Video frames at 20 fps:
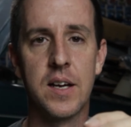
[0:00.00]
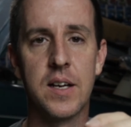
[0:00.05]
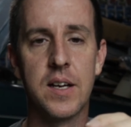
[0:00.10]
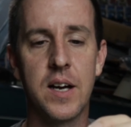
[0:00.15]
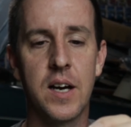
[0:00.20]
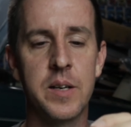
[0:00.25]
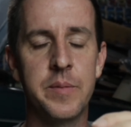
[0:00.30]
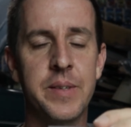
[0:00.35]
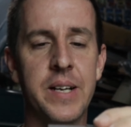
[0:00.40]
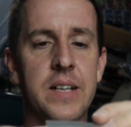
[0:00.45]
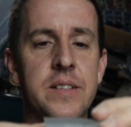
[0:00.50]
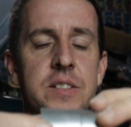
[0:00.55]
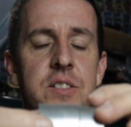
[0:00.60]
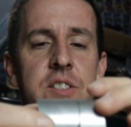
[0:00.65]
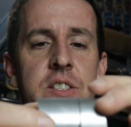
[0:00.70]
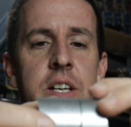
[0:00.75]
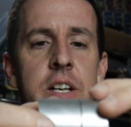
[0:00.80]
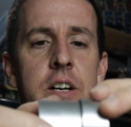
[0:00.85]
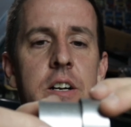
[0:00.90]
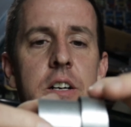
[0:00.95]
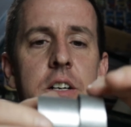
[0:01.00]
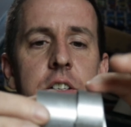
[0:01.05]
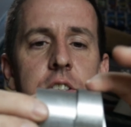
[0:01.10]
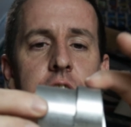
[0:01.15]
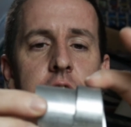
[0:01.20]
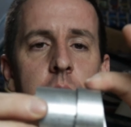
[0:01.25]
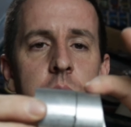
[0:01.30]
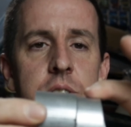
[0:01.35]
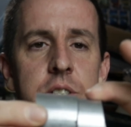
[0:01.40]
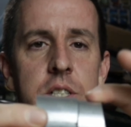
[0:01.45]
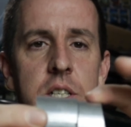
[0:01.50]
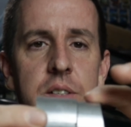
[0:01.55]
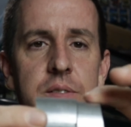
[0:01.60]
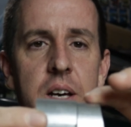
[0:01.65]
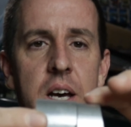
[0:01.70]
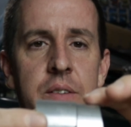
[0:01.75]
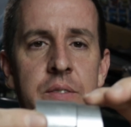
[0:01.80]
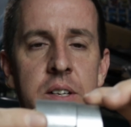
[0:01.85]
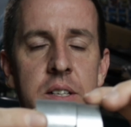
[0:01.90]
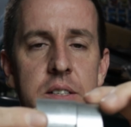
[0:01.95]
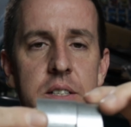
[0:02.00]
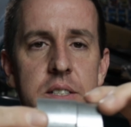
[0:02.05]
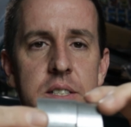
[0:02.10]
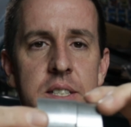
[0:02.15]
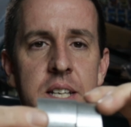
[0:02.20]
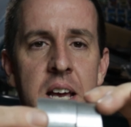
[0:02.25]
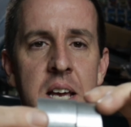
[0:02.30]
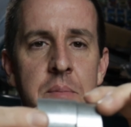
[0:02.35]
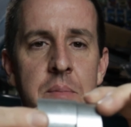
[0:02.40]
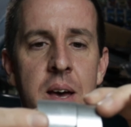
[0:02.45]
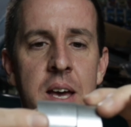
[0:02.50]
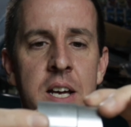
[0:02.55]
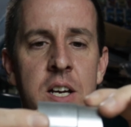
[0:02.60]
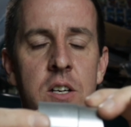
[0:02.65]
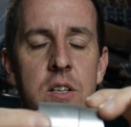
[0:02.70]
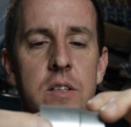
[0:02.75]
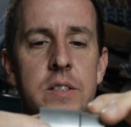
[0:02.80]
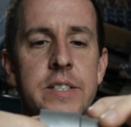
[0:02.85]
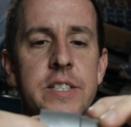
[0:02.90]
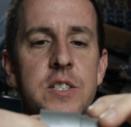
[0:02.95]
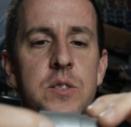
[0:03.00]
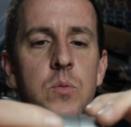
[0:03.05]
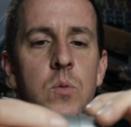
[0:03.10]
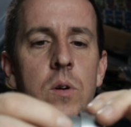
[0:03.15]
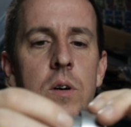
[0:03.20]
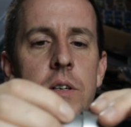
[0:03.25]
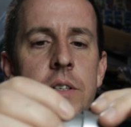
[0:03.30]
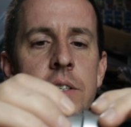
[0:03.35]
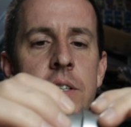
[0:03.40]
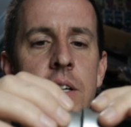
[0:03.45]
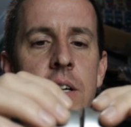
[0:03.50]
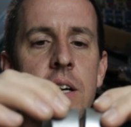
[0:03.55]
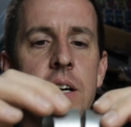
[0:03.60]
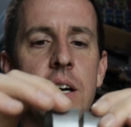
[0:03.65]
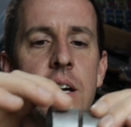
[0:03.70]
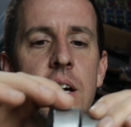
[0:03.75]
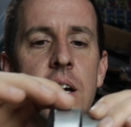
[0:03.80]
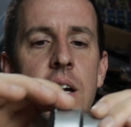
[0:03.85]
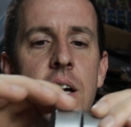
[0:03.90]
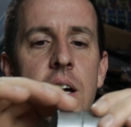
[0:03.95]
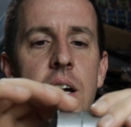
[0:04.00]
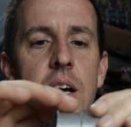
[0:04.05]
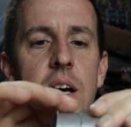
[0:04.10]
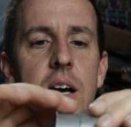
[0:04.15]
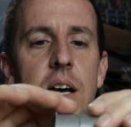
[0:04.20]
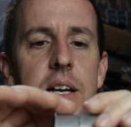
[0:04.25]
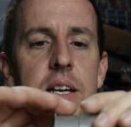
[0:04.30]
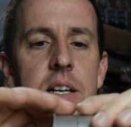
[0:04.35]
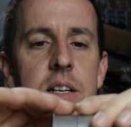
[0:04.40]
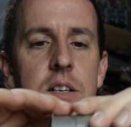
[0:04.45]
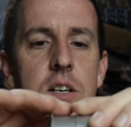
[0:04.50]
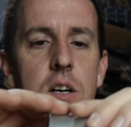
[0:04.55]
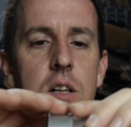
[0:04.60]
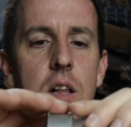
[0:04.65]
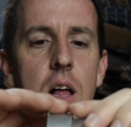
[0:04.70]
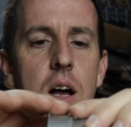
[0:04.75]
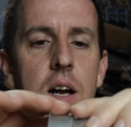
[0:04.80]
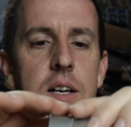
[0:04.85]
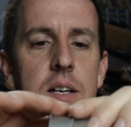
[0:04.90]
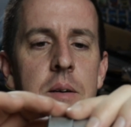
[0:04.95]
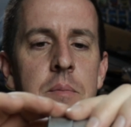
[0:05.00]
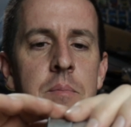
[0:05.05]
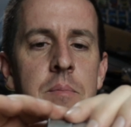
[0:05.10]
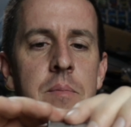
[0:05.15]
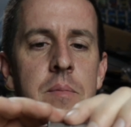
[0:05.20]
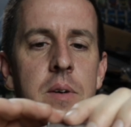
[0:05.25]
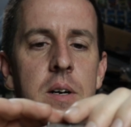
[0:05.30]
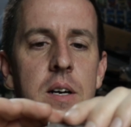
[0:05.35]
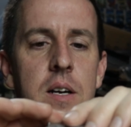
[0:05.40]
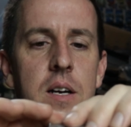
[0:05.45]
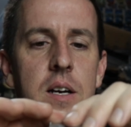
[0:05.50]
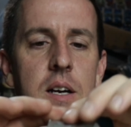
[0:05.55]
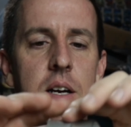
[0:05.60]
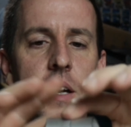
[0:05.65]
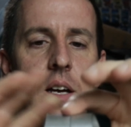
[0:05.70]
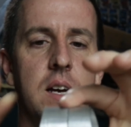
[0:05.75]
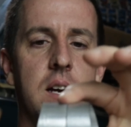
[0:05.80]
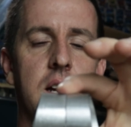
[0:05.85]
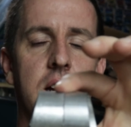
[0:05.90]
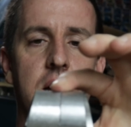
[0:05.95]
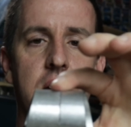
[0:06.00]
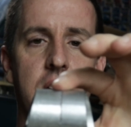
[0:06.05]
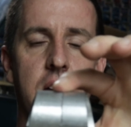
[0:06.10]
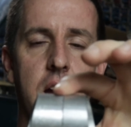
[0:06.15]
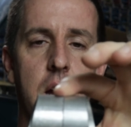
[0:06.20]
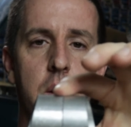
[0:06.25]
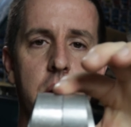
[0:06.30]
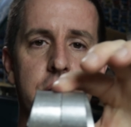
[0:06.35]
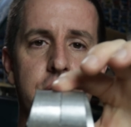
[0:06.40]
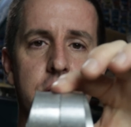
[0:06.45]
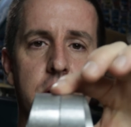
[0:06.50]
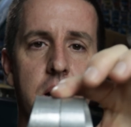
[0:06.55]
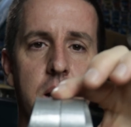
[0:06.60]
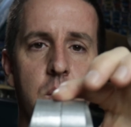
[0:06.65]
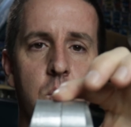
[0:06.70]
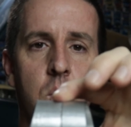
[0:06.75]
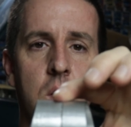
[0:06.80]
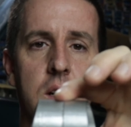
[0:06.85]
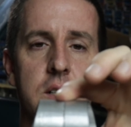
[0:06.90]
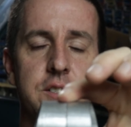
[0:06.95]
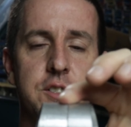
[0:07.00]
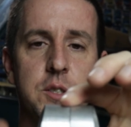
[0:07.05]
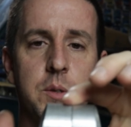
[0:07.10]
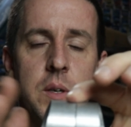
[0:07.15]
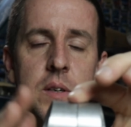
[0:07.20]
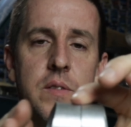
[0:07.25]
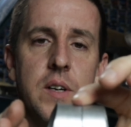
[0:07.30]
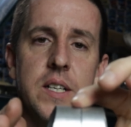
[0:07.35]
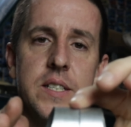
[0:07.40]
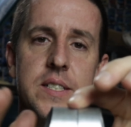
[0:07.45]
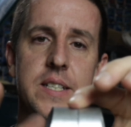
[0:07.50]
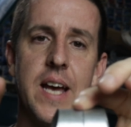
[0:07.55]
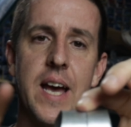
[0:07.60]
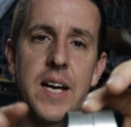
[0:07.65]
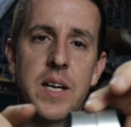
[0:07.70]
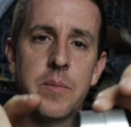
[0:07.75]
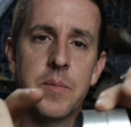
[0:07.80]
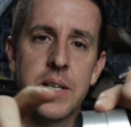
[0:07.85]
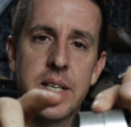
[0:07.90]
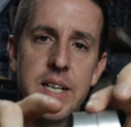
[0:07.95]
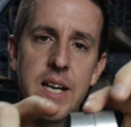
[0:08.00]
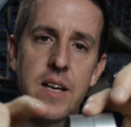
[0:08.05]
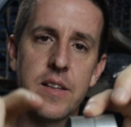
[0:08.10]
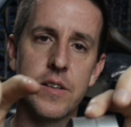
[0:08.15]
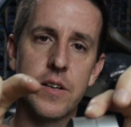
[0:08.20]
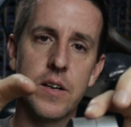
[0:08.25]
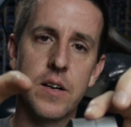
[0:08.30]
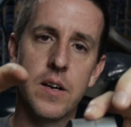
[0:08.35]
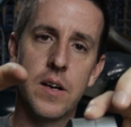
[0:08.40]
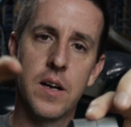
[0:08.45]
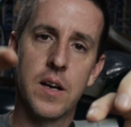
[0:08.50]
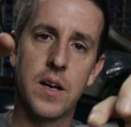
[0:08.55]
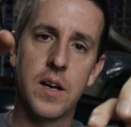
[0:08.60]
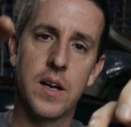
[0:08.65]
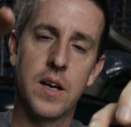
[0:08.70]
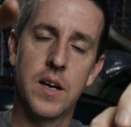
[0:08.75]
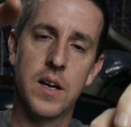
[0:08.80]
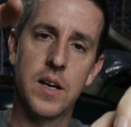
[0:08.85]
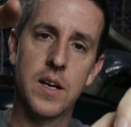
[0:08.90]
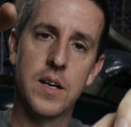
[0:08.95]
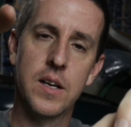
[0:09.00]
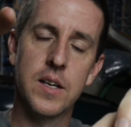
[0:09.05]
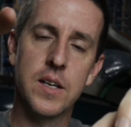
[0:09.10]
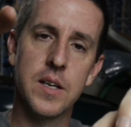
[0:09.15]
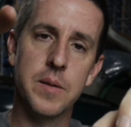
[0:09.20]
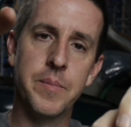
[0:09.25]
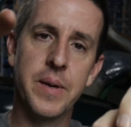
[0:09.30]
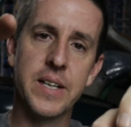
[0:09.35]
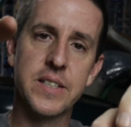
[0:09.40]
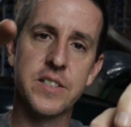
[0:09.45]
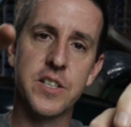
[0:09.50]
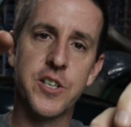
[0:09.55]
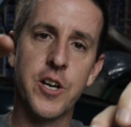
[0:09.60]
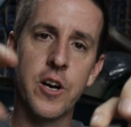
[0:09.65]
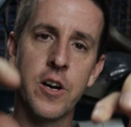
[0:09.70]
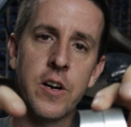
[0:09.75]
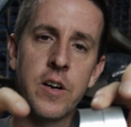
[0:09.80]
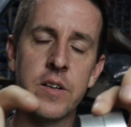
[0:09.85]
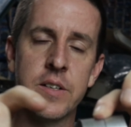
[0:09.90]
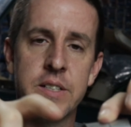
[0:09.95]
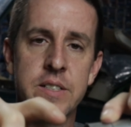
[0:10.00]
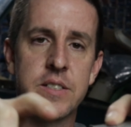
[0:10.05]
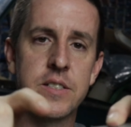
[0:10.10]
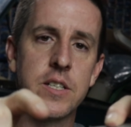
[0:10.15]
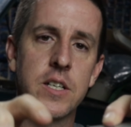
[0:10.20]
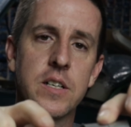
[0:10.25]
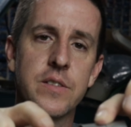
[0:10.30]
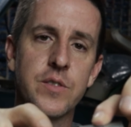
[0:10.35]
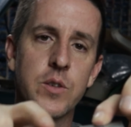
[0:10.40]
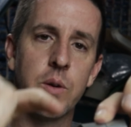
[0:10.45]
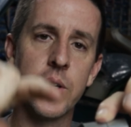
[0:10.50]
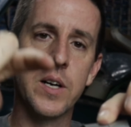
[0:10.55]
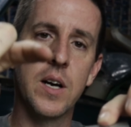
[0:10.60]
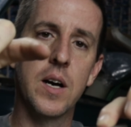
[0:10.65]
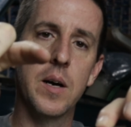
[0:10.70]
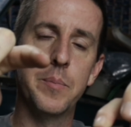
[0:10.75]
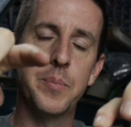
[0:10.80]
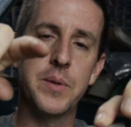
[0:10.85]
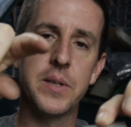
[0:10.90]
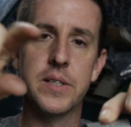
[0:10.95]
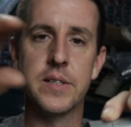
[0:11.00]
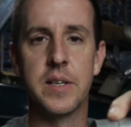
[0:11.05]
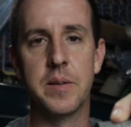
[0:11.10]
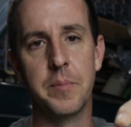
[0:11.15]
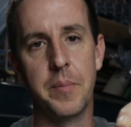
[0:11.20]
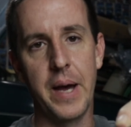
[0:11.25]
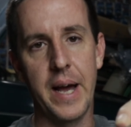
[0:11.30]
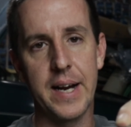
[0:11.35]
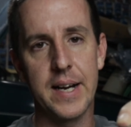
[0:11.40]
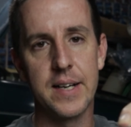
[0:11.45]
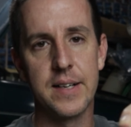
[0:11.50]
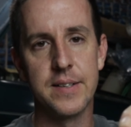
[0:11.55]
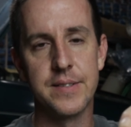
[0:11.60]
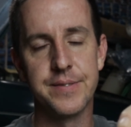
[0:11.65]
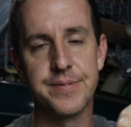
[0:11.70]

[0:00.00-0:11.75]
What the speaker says: cut them down the center, so instead of having the same angle on each one, I can clock them however I want. So whenever I stack them together, it makes a turn instead of going up and then back.